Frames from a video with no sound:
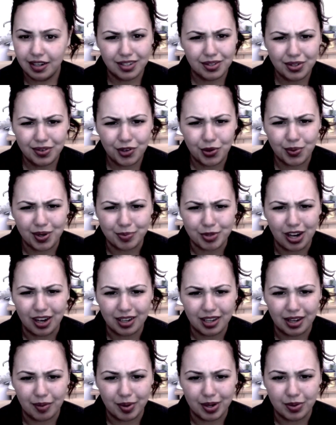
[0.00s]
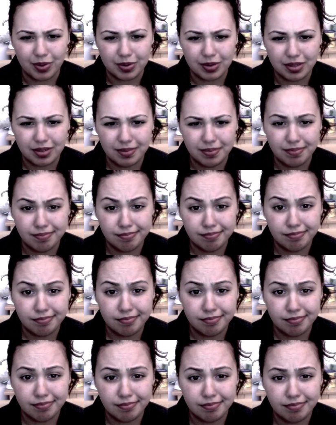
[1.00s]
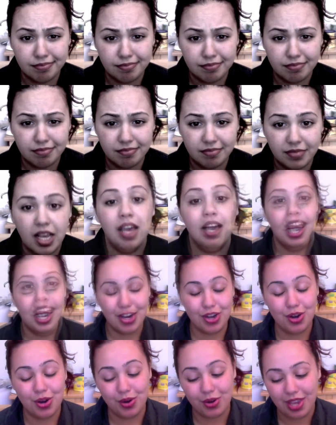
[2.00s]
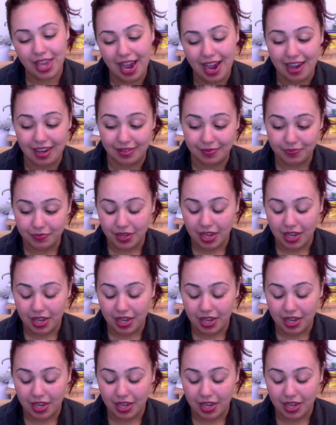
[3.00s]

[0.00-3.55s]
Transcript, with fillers: don't even know what I'm talking about. So yeah,